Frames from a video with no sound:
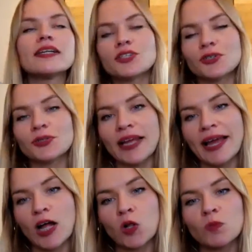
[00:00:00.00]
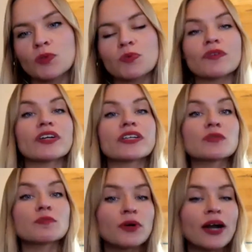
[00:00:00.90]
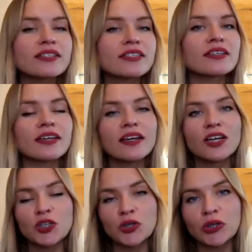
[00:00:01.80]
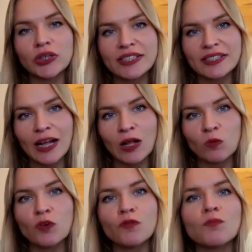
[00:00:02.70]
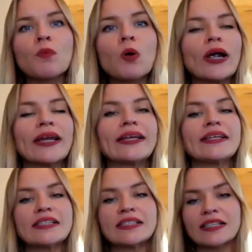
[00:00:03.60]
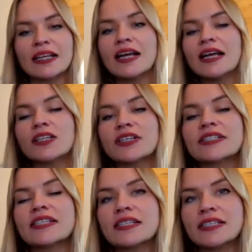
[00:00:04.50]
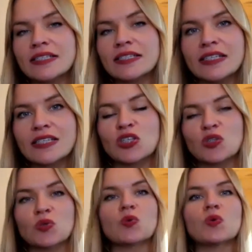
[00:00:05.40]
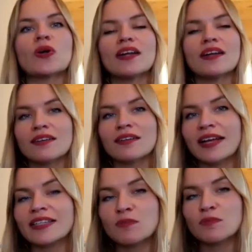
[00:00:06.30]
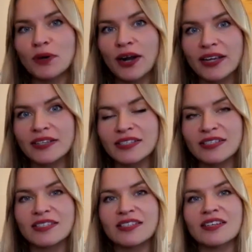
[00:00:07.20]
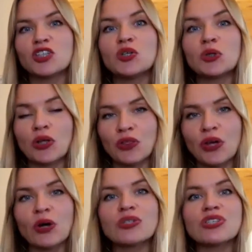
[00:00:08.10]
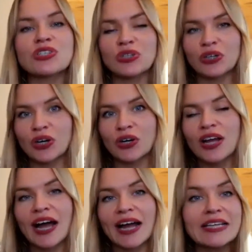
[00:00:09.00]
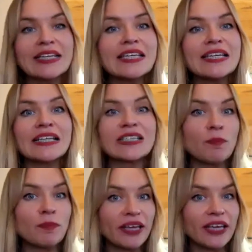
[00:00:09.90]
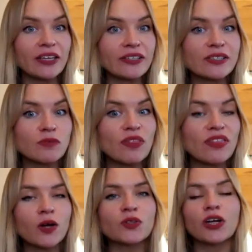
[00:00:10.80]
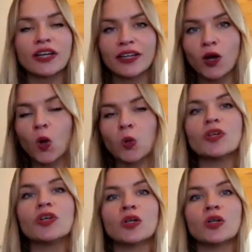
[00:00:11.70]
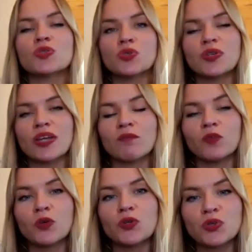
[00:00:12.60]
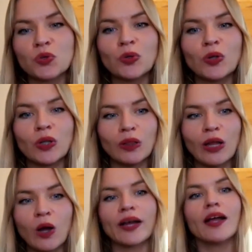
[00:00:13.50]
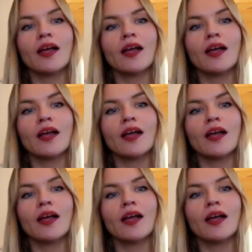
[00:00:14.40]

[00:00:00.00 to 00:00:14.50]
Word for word: truly helps with expressing yourself with more ease. So there is this need to express your thoughts, your ideas, opinions without holding on to them for too long.